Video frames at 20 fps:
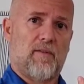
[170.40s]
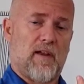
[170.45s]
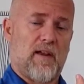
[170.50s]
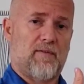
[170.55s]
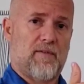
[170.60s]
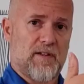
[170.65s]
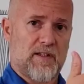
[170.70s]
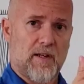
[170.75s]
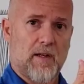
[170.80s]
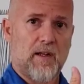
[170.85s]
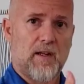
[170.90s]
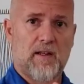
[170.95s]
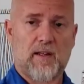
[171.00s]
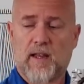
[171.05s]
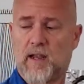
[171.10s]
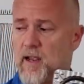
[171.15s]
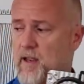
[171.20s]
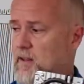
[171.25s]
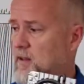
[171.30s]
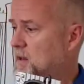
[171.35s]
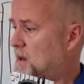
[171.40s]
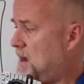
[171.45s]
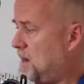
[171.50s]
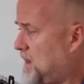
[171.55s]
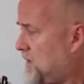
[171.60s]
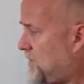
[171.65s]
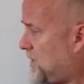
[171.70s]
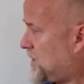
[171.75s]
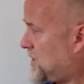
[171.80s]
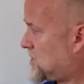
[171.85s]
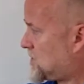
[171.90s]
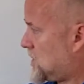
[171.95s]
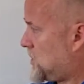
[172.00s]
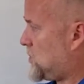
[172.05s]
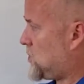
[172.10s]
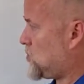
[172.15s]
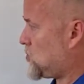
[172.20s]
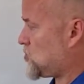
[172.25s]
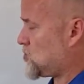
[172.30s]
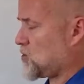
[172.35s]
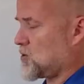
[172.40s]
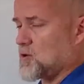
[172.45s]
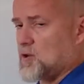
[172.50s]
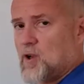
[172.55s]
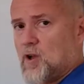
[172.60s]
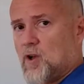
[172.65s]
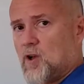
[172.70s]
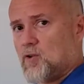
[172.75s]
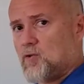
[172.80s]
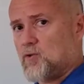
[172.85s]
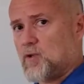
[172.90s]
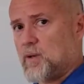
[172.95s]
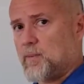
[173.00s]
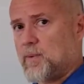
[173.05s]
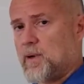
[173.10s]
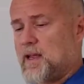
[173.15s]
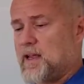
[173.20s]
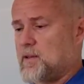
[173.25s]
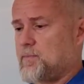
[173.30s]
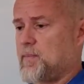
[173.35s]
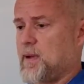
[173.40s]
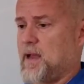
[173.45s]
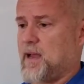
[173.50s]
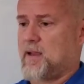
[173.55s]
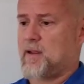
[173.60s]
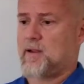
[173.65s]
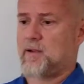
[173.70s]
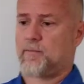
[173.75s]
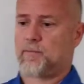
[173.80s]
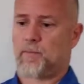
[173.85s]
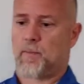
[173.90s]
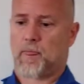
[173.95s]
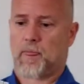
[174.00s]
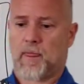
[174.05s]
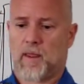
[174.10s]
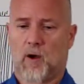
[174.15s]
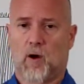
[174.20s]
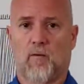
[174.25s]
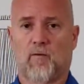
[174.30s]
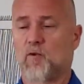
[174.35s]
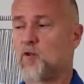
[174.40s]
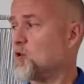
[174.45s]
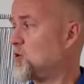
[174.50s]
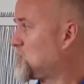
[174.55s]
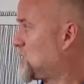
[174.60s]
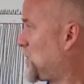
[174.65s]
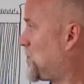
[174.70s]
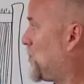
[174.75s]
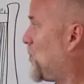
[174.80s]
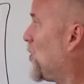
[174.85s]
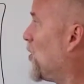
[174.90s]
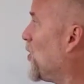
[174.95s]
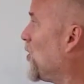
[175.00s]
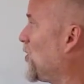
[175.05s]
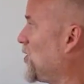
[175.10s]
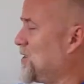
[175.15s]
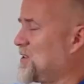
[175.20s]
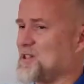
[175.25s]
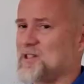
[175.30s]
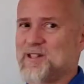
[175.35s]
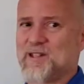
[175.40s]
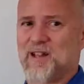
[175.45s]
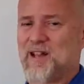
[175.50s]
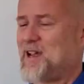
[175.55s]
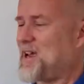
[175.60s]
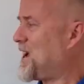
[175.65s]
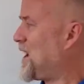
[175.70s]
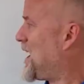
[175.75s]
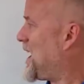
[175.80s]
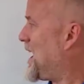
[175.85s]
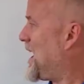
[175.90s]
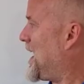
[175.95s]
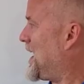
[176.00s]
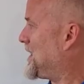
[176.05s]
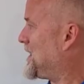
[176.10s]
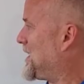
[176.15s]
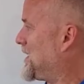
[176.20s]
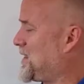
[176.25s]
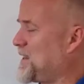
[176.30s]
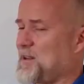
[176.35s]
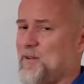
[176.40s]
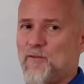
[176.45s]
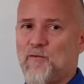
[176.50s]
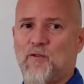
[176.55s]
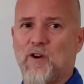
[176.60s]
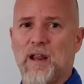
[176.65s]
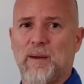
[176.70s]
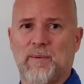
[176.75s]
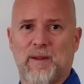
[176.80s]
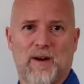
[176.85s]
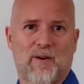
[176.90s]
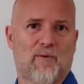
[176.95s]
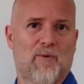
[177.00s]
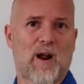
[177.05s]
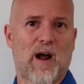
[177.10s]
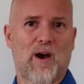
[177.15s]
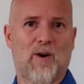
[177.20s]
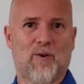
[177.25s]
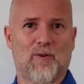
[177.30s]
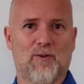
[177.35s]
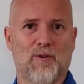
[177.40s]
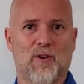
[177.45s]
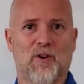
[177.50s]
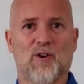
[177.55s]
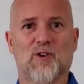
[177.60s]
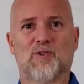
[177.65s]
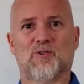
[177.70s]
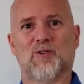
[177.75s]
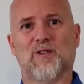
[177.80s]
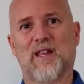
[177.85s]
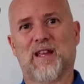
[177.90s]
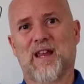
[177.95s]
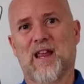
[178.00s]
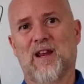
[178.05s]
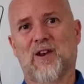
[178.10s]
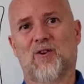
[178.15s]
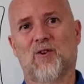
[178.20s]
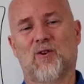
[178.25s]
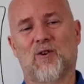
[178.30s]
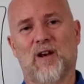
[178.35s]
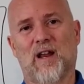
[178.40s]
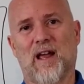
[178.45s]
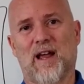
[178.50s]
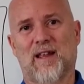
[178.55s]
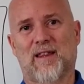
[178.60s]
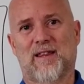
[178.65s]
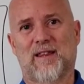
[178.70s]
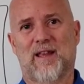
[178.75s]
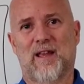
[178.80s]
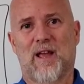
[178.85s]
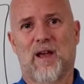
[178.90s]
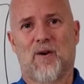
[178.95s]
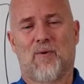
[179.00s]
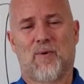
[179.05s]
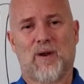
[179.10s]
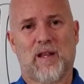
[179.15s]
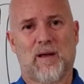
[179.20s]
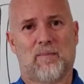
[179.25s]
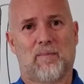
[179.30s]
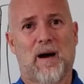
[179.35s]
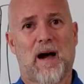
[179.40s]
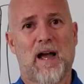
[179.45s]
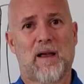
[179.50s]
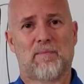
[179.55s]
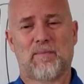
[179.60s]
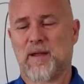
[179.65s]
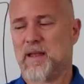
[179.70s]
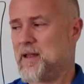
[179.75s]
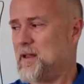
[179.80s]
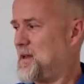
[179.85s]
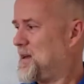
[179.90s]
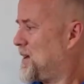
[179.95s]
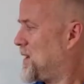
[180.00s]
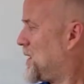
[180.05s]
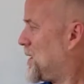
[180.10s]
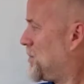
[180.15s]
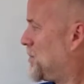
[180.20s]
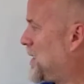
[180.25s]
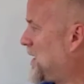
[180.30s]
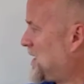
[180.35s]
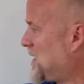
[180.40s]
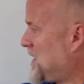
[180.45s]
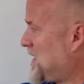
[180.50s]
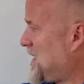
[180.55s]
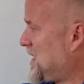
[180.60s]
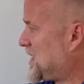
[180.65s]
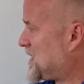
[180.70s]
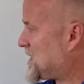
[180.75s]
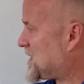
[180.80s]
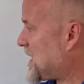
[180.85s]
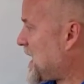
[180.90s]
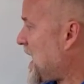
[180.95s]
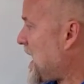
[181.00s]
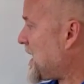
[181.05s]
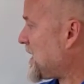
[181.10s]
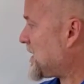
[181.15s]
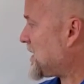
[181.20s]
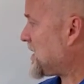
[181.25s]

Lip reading: facilitate an even distribution through the plate pack. Of course, the ports at the frame, they're round, so they can connect with the piping. But inside